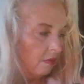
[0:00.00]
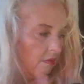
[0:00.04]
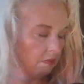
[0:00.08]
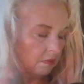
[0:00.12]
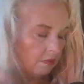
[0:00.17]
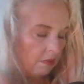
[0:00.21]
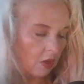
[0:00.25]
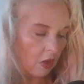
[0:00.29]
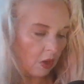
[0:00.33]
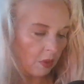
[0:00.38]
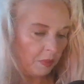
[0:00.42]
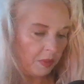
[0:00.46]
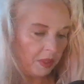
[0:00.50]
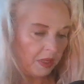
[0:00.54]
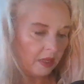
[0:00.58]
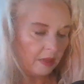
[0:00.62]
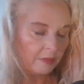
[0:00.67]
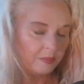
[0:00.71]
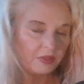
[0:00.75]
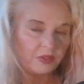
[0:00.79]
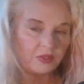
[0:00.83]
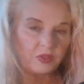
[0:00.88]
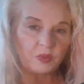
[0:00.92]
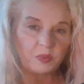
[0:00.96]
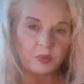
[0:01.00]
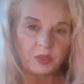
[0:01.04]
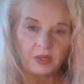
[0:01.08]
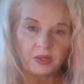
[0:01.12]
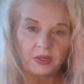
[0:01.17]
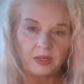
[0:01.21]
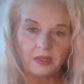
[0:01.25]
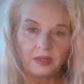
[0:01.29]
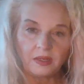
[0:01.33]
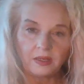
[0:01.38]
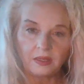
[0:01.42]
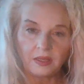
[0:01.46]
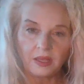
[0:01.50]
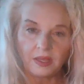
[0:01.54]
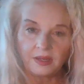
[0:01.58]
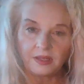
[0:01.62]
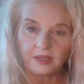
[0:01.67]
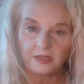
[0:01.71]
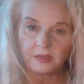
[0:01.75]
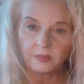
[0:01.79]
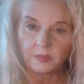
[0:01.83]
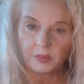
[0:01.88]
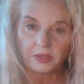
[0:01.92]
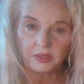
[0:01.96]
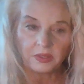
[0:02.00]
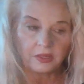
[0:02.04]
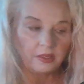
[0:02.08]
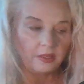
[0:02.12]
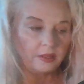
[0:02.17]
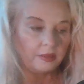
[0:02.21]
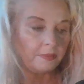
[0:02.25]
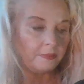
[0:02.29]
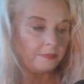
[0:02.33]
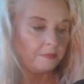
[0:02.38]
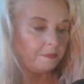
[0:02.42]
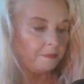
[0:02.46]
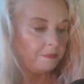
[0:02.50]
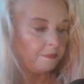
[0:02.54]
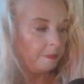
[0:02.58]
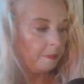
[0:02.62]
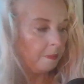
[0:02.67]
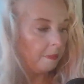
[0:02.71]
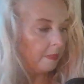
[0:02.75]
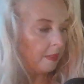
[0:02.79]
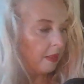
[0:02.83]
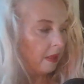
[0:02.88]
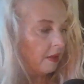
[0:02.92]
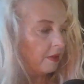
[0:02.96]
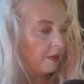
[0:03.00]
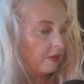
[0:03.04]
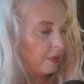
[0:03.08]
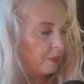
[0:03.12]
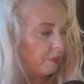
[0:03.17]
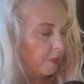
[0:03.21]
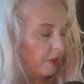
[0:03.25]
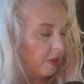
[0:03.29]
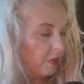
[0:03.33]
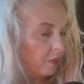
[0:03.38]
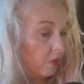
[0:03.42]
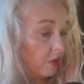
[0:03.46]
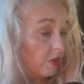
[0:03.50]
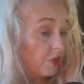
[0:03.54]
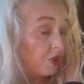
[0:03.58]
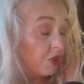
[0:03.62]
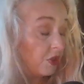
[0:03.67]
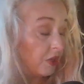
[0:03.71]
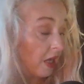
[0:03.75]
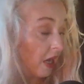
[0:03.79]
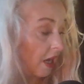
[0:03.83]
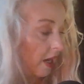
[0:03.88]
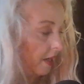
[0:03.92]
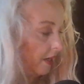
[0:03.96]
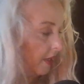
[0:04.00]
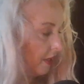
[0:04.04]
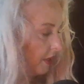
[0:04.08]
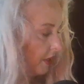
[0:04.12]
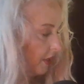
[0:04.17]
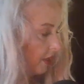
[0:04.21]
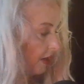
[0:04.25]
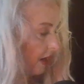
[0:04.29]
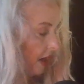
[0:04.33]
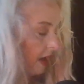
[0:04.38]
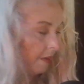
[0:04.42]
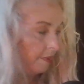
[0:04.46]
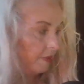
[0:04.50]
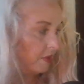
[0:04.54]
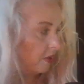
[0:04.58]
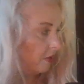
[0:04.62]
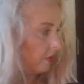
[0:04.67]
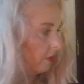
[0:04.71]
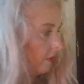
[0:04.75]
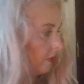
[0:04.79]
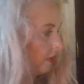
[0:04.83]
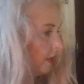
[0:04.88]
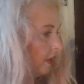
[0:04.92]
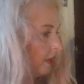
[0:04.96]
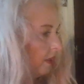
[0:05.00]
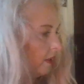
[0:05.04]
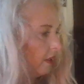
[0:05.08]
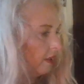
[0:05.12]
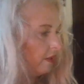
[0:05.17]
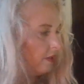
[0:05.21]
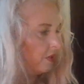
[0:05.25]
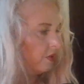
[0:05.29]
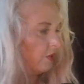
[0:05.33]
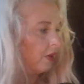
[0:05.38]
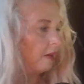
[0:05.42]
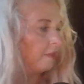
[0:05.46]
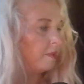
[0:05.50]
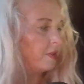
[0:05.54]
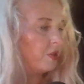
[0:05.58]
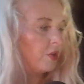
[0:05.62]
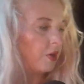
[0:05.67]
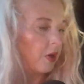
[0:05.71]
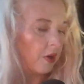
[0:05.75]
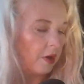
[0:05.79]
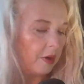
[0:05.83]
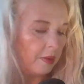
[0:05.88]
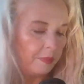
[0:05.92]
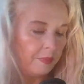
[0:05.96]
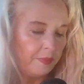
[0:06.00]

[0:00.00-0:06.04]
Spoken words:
opening up to Spirit and letting Spirit in. Spirit was your guide here, absolutely. Let's grab a charm.